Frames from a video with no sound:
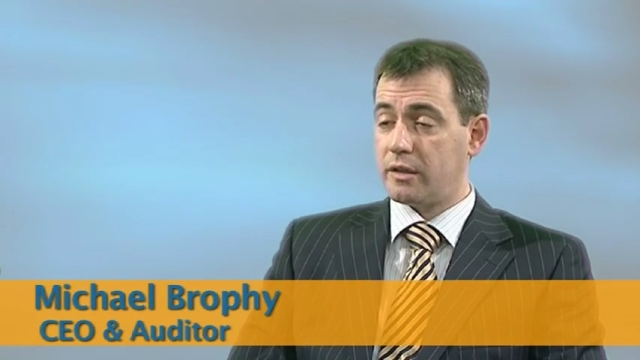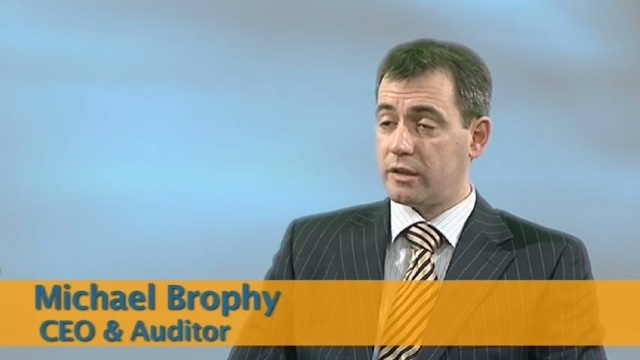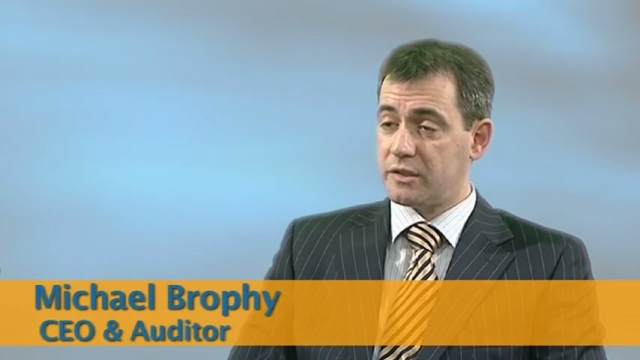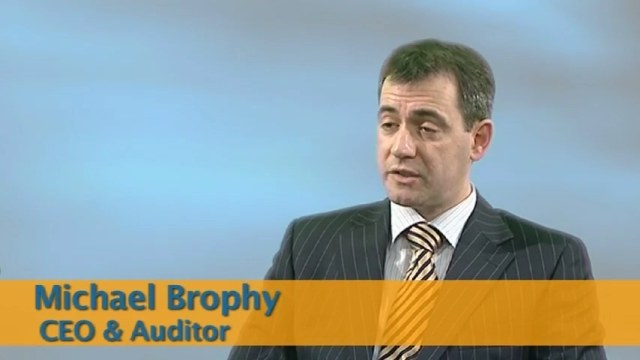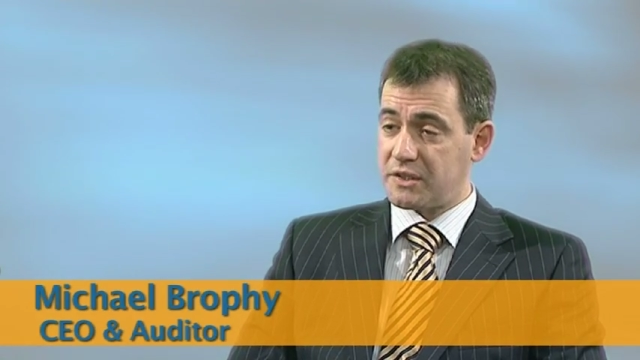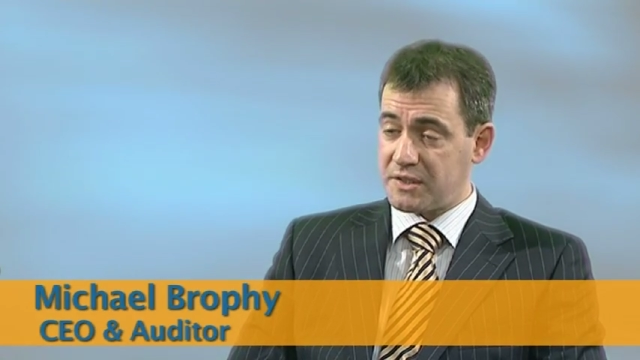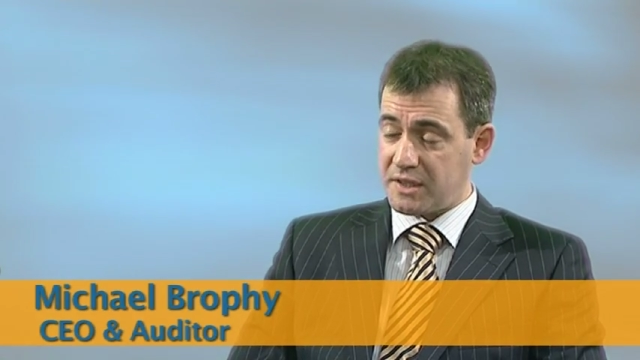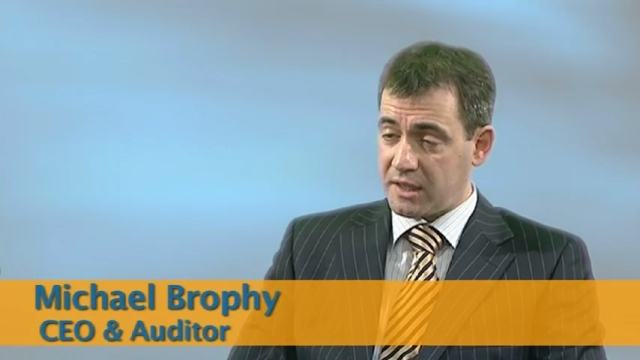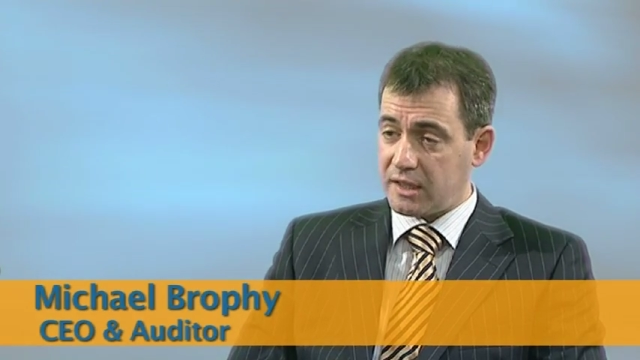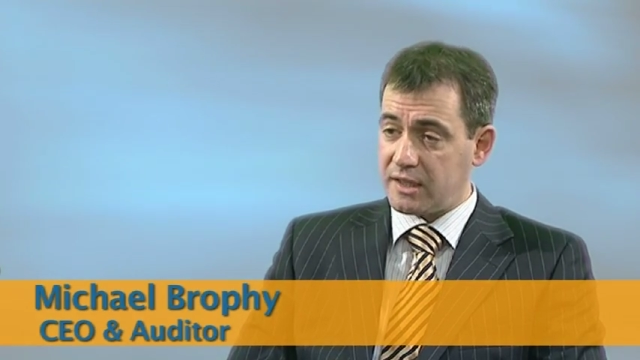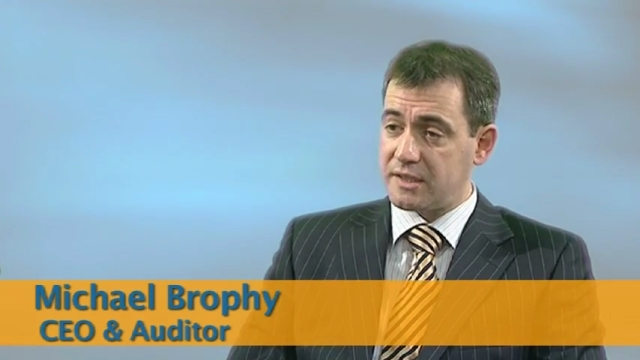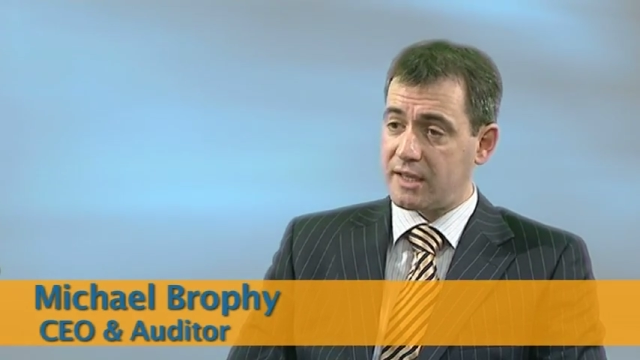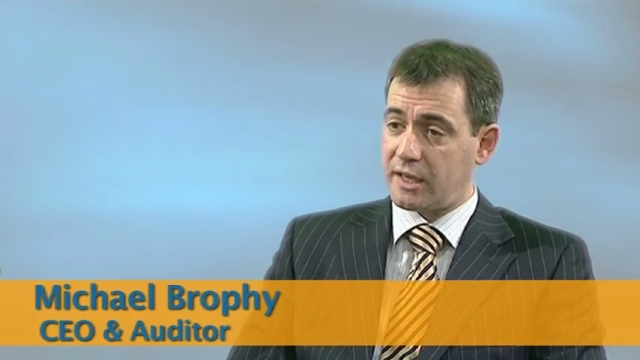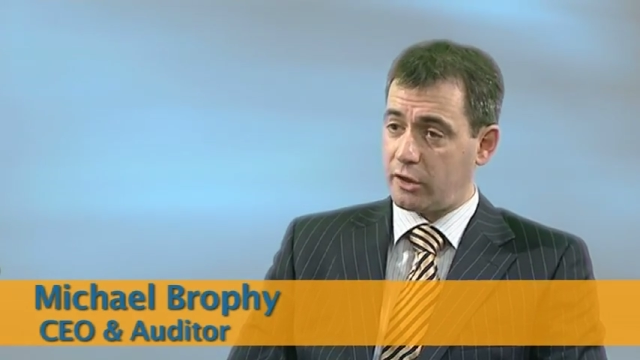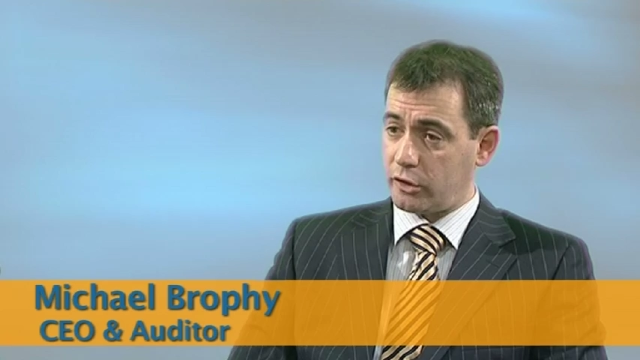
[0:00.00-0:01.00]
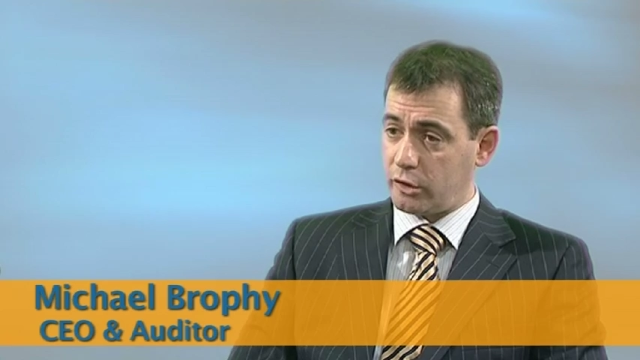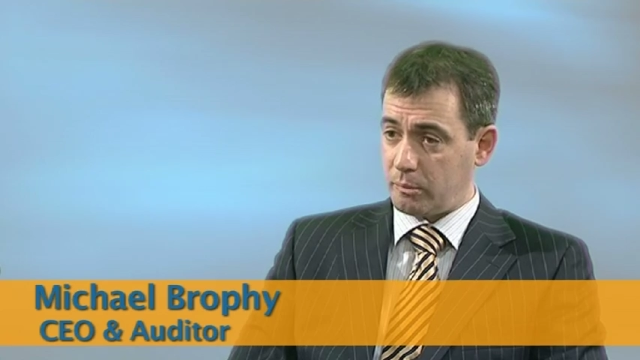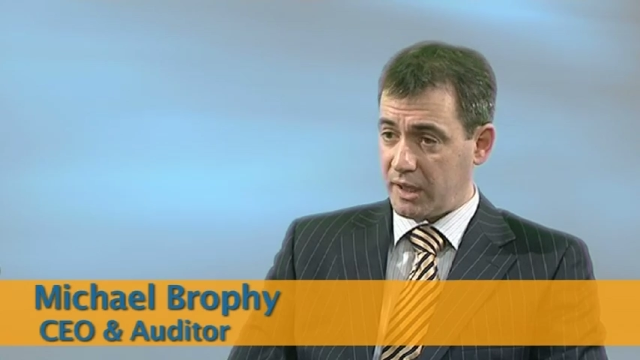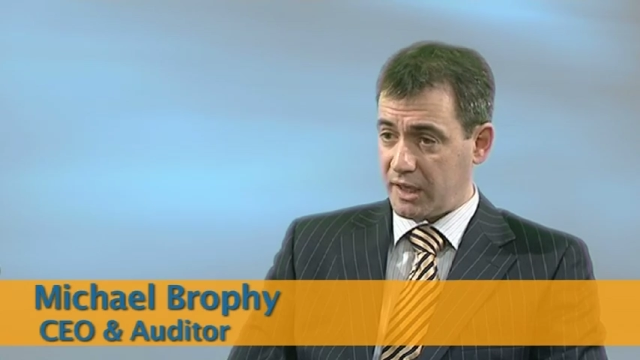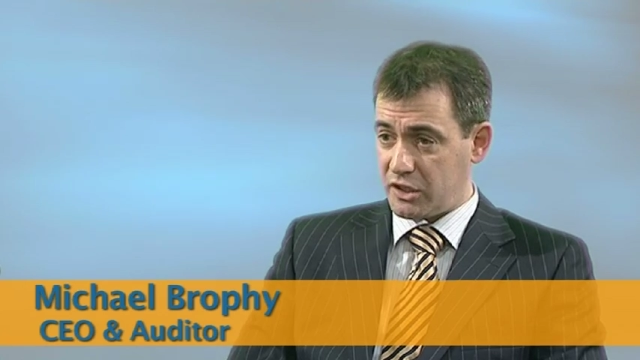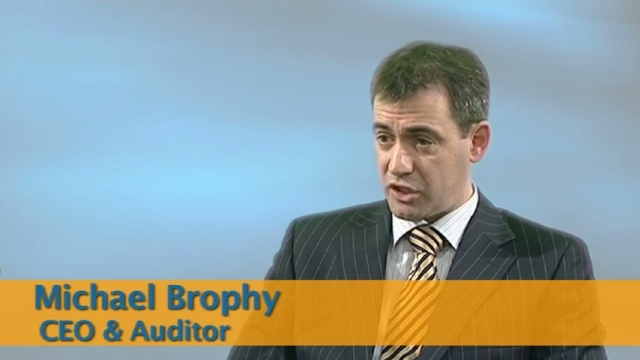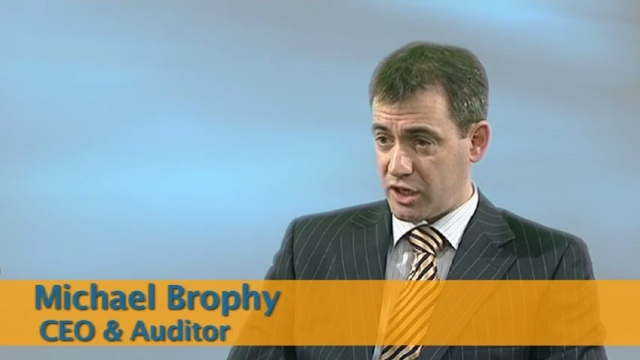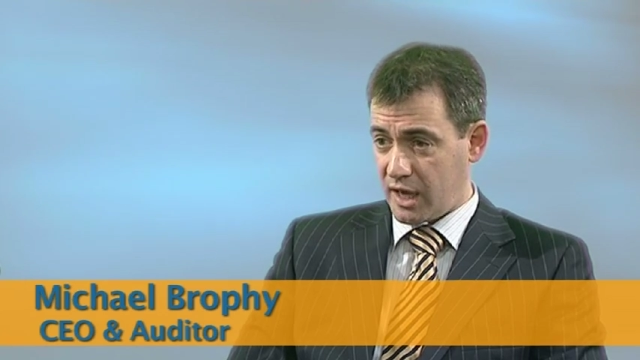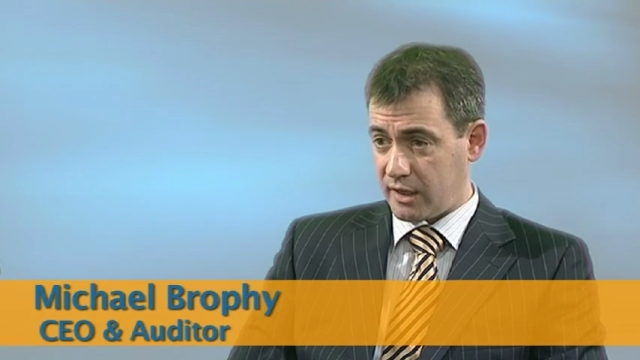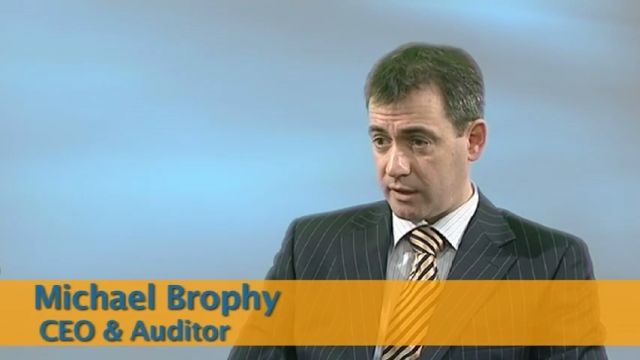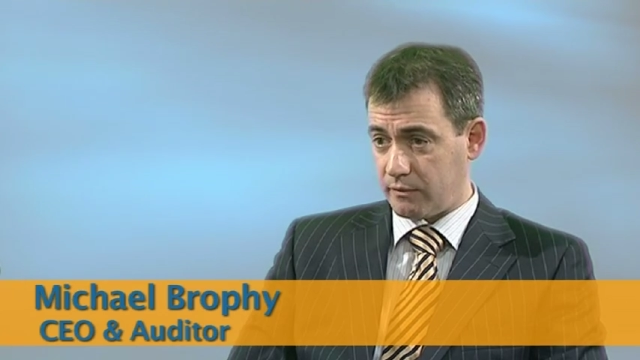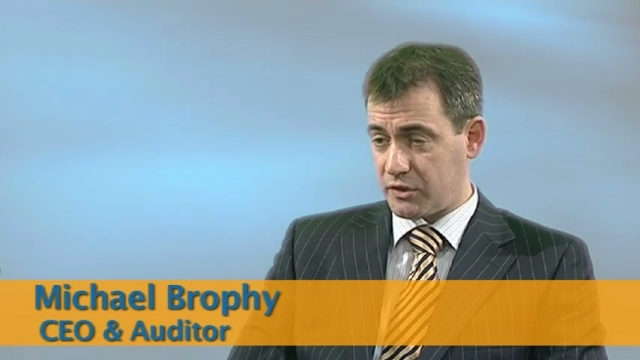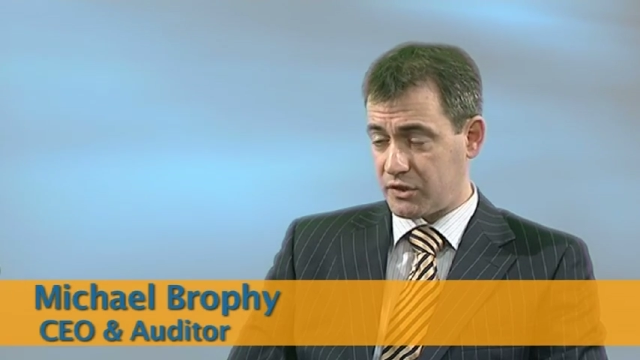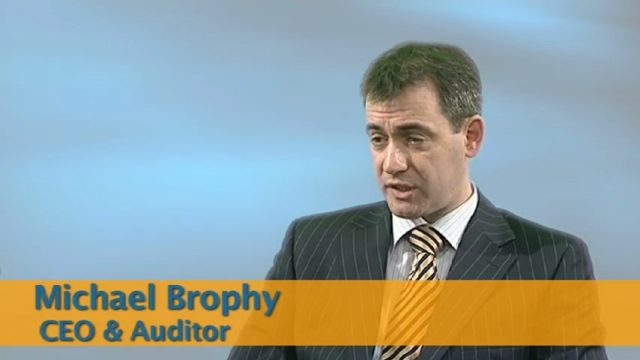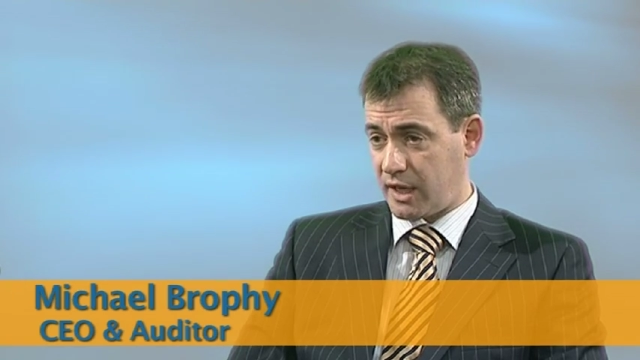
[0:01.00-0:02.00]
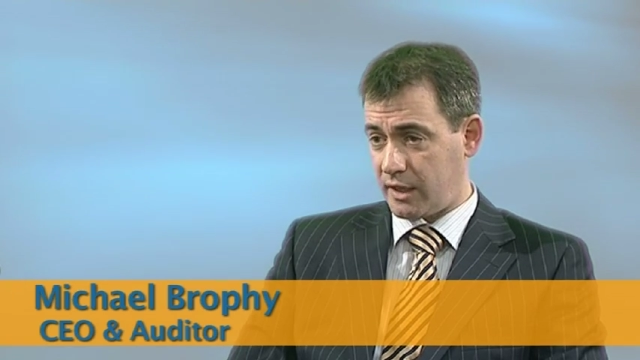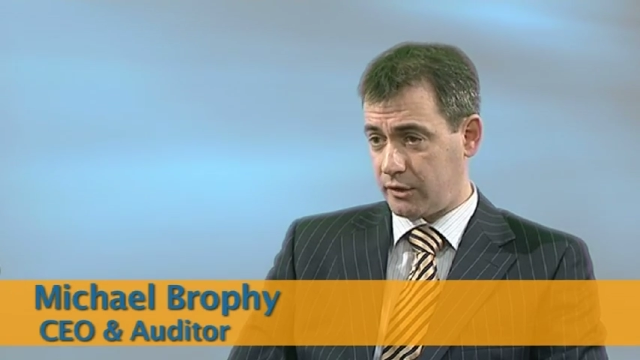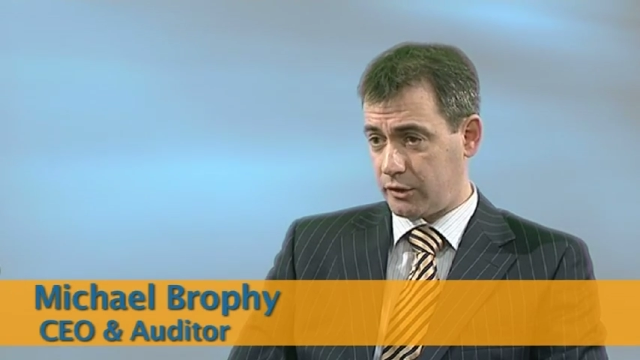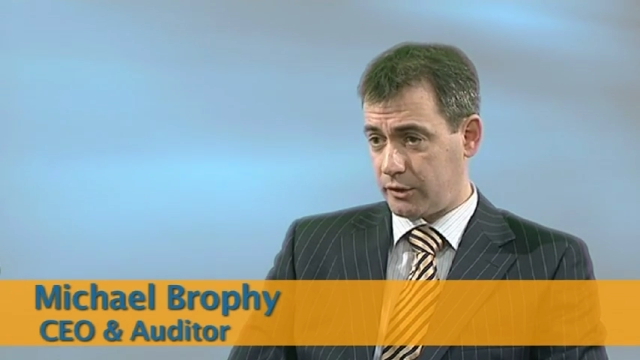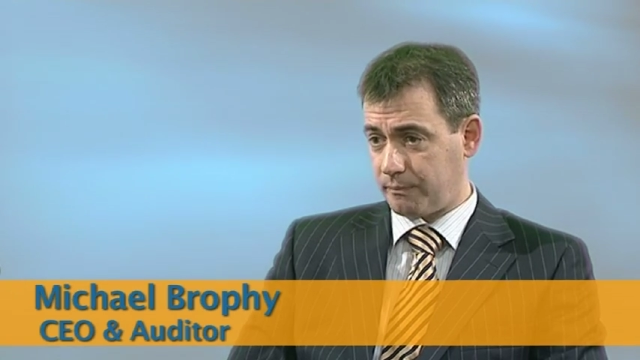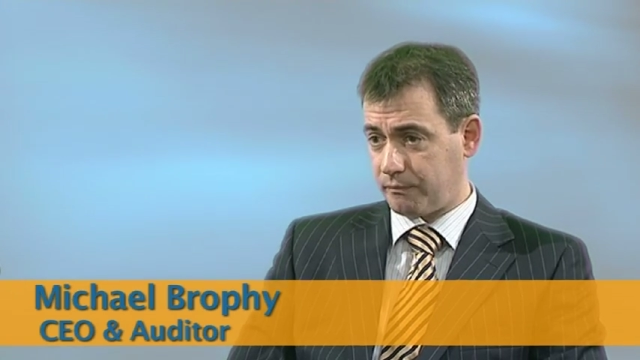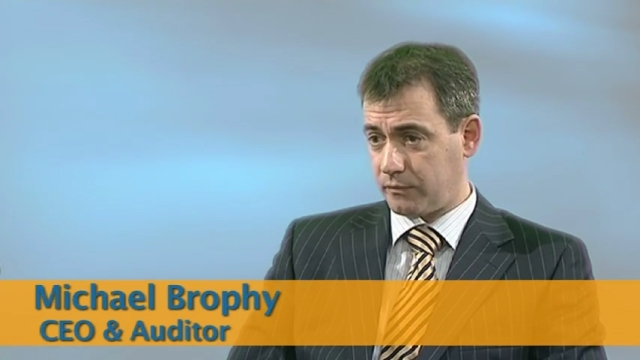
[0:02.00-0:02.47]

succinctly set out on page 9 of the standard.